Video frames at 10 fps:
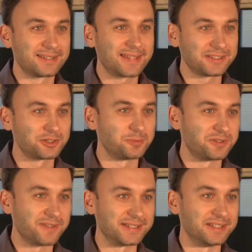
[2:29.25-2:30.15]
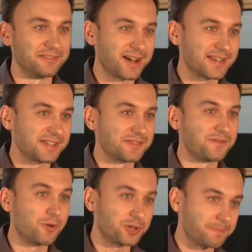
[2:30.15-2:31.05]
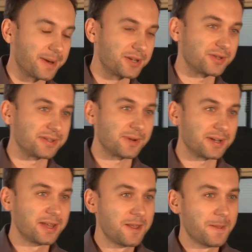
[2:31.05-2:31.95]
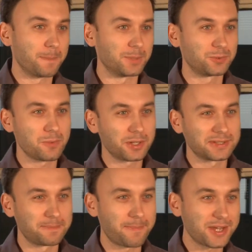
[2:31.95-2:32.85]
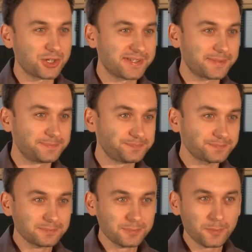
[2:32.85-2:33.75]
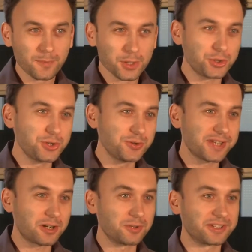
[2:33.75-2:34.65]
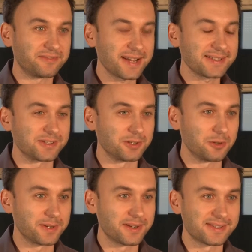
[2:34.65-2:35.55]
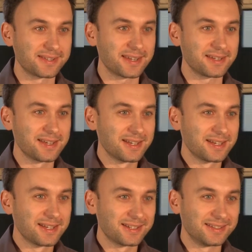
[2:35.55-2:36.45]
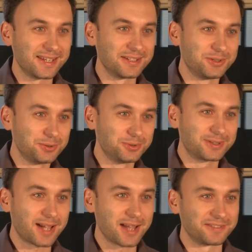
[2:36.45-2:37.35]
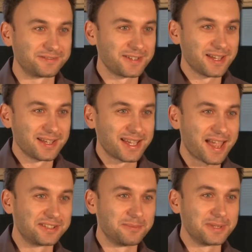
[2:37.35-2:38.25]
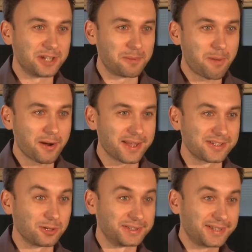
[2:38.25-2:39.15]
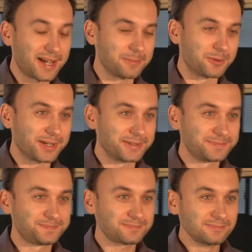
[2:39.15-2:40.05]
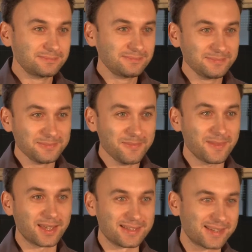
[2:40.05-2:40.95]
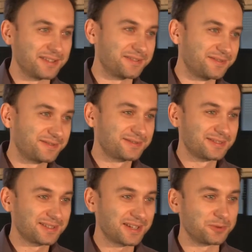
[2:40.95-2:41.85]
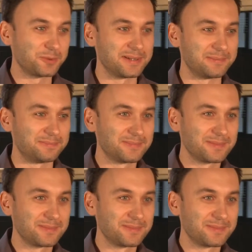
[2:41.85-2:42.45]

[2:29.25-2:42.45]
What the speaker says: tend to provide the devices for the patients, right? But we wanted the patients to use their own devices, because they do kind of have them in their pockets all the time, right? And it would be